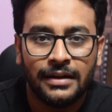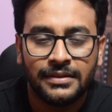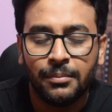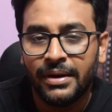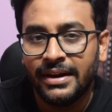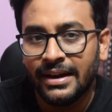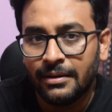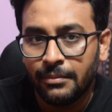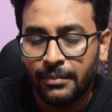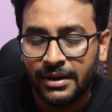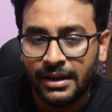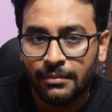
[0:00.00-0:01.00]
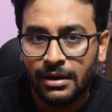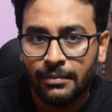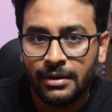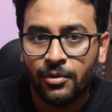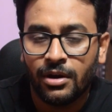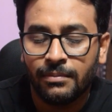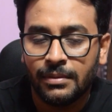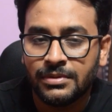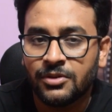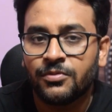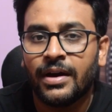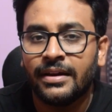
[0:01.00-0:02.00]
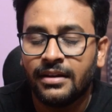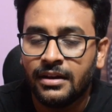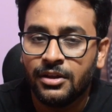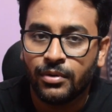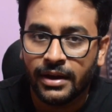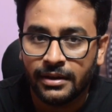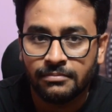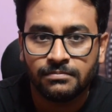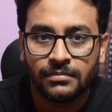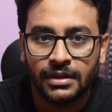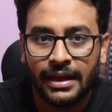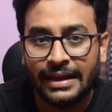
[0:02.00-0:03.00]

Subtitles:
the medium level problems, and finally you can